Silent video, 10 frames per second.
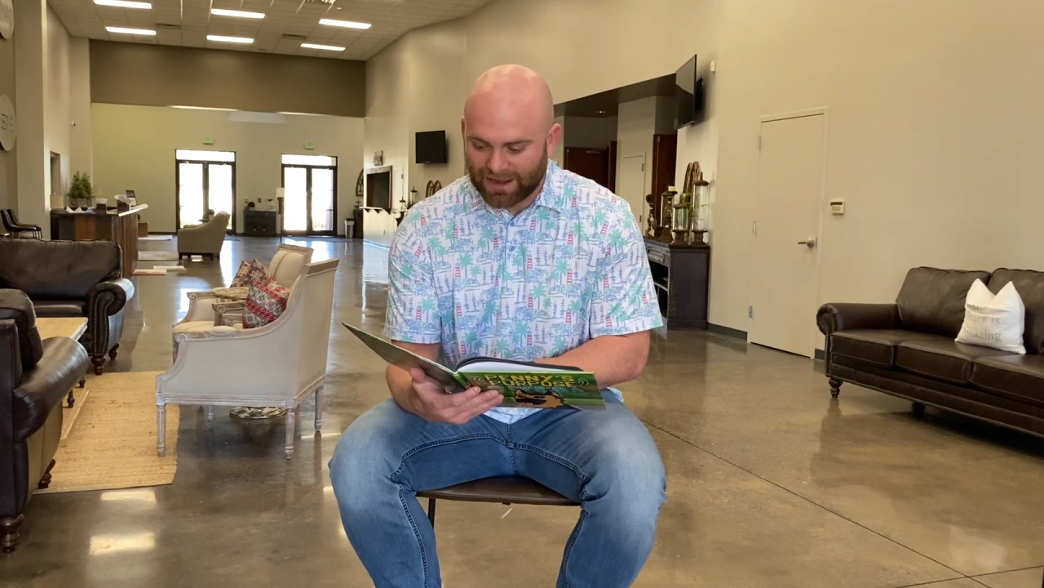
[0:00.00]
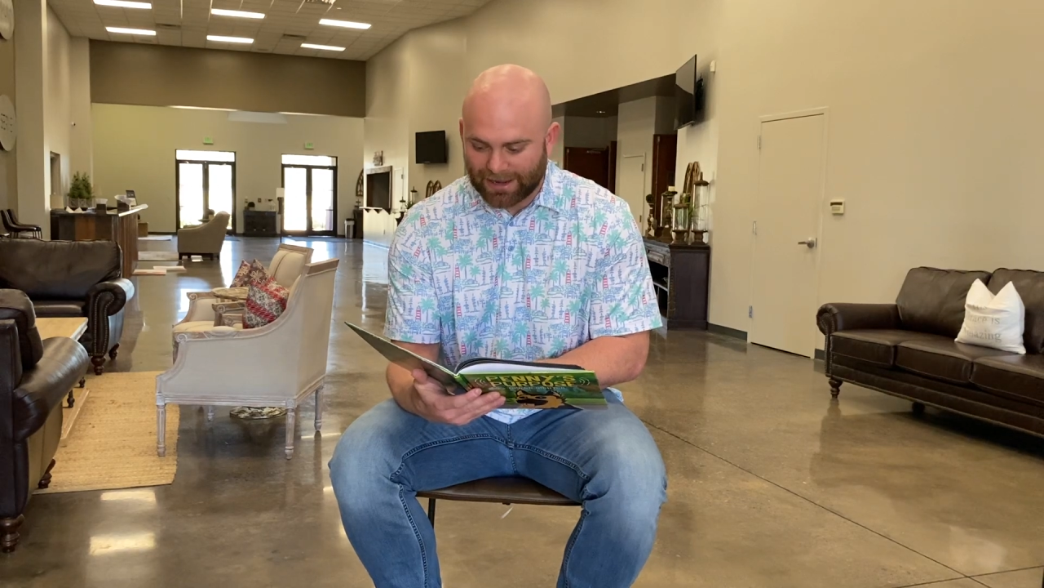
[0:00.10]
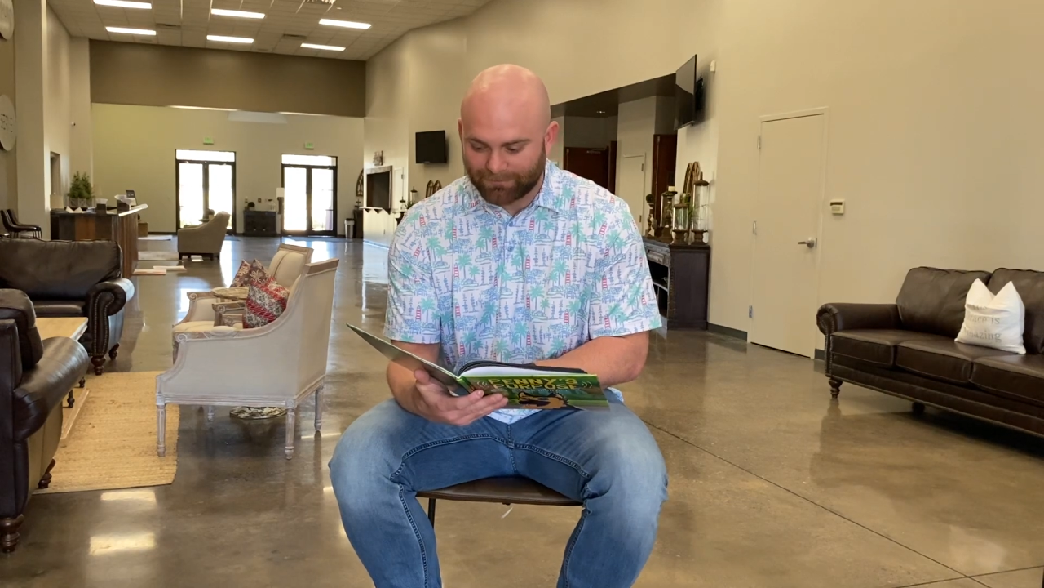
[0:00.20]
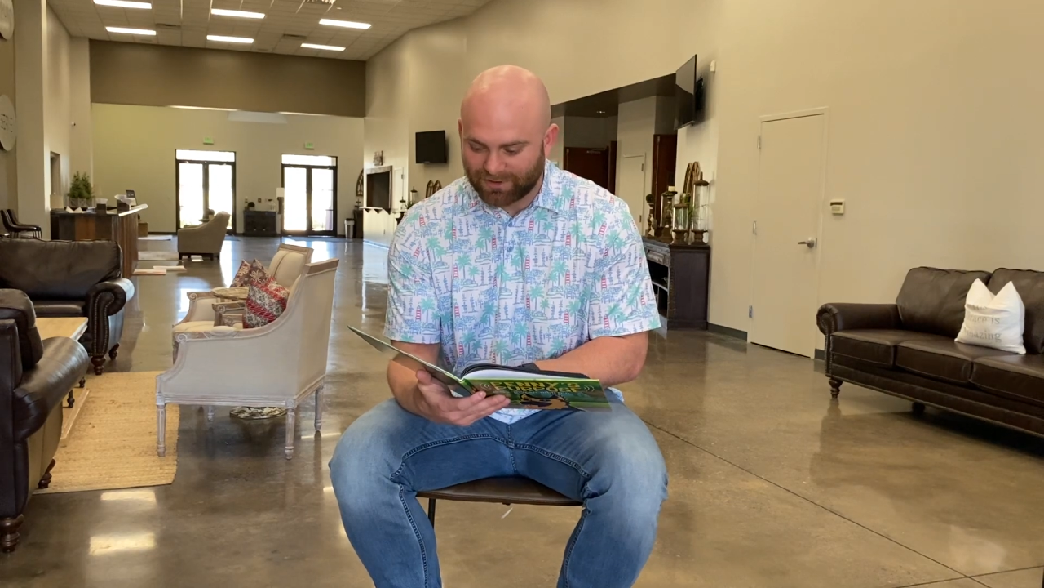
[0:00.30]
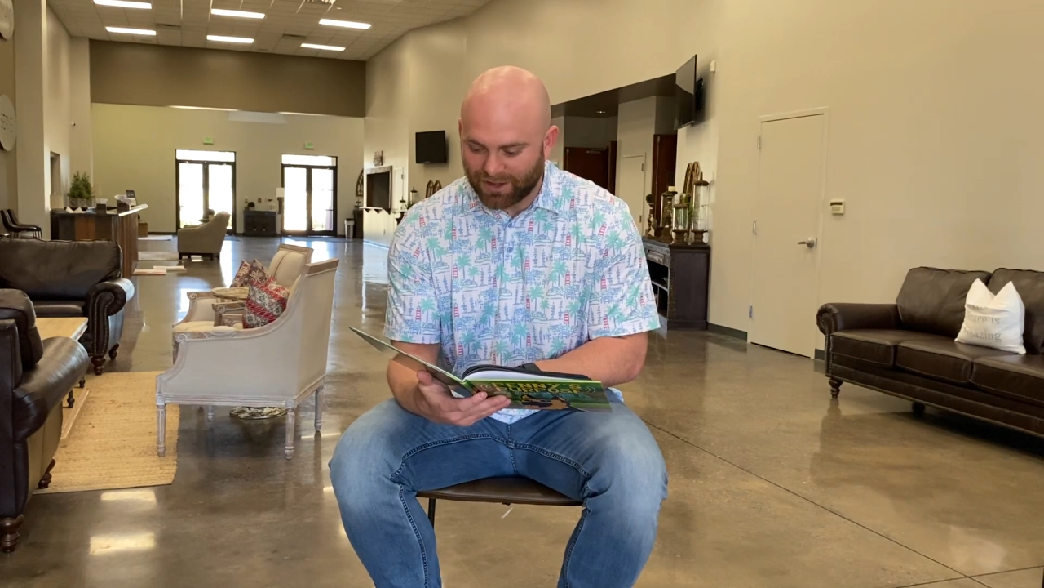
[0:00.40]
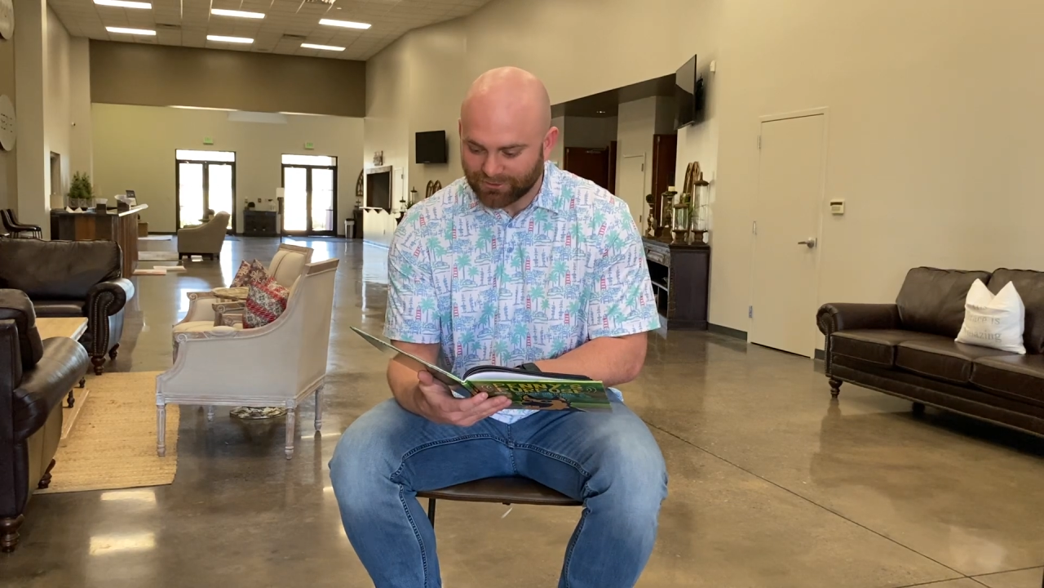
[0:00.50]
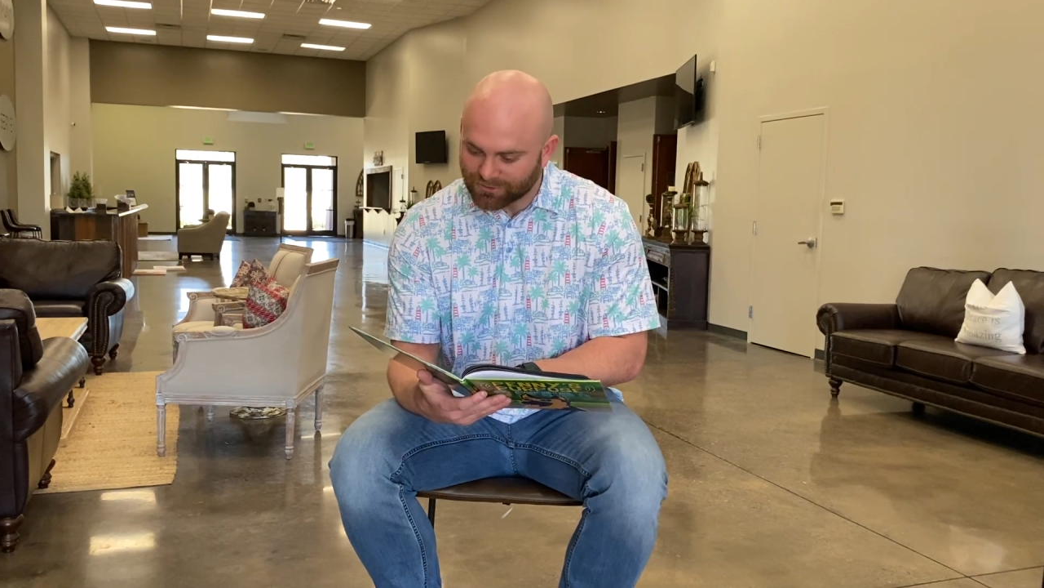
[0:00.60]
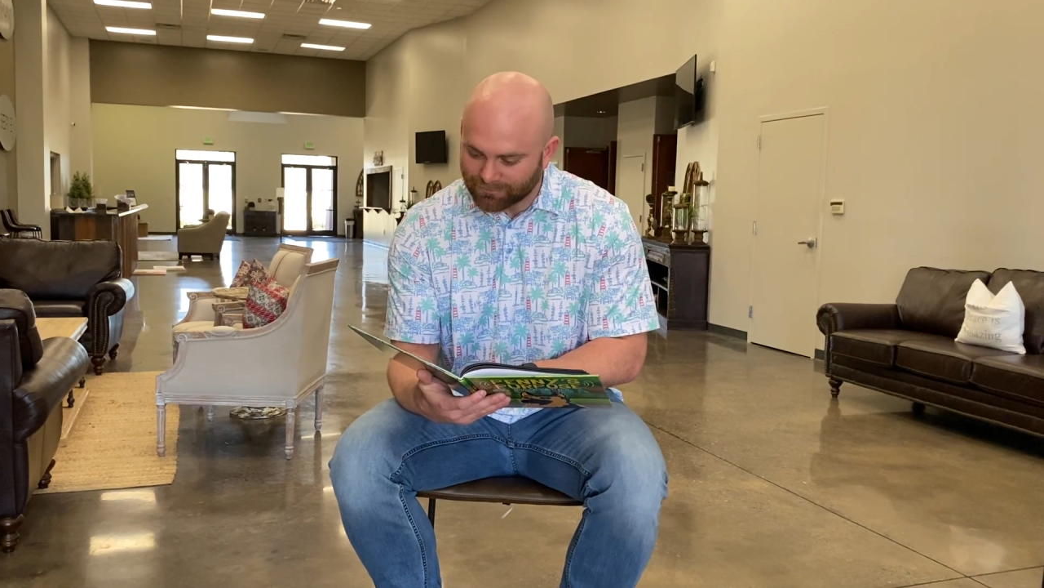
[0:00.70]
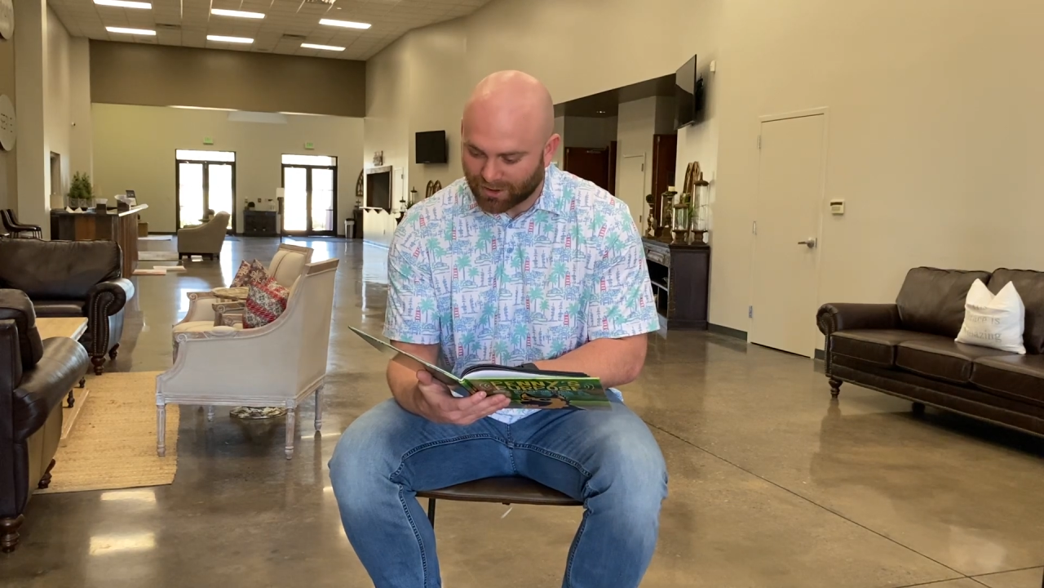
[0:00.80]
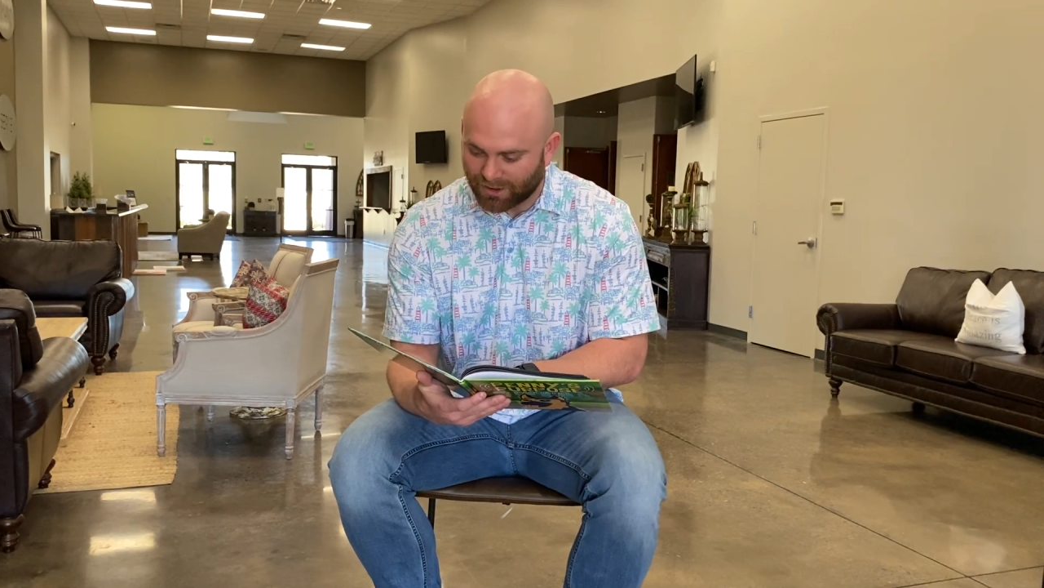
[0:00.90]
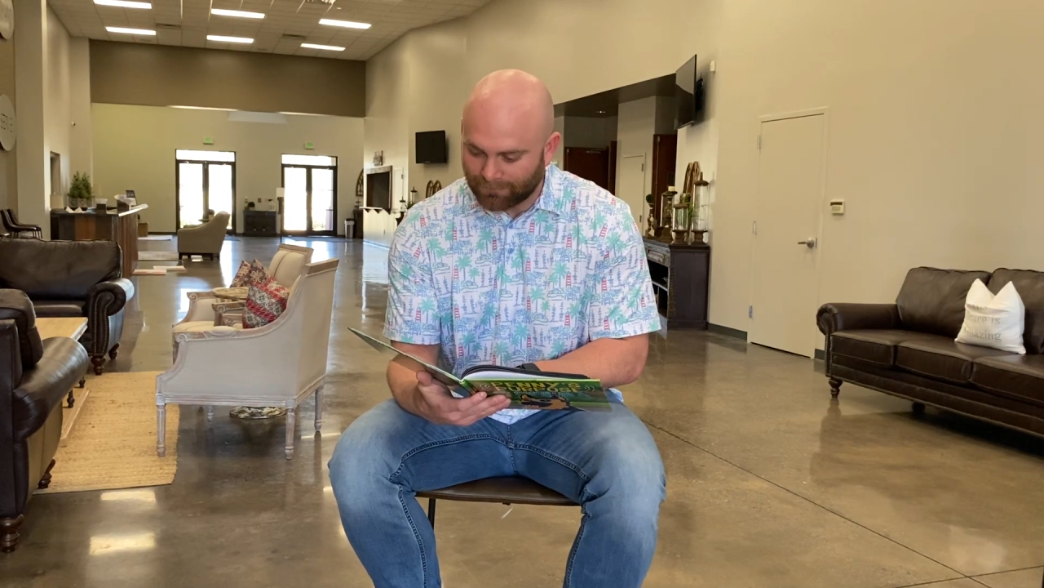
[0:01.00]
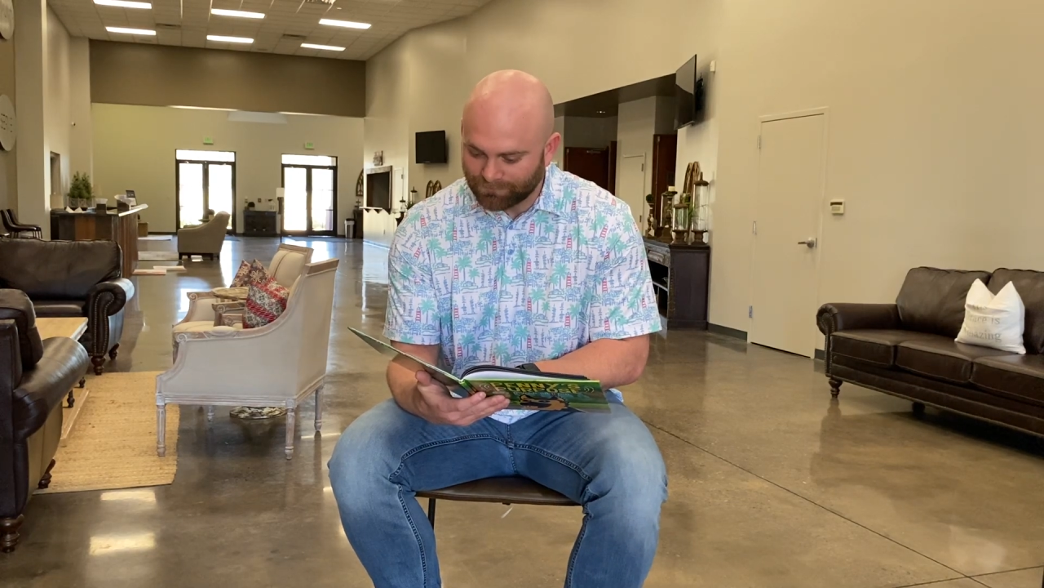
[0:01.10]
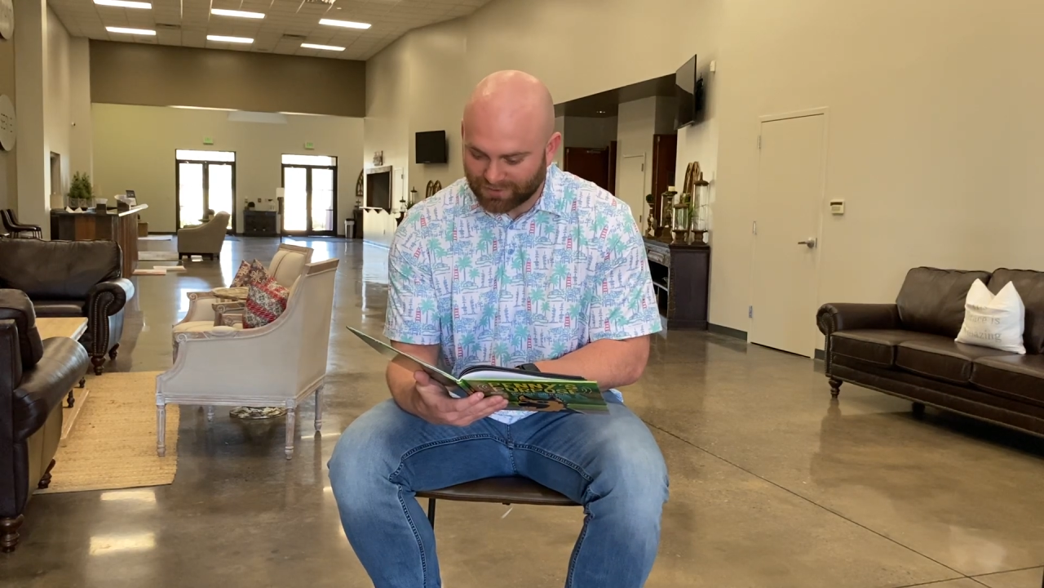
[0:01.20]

I'm now your mom,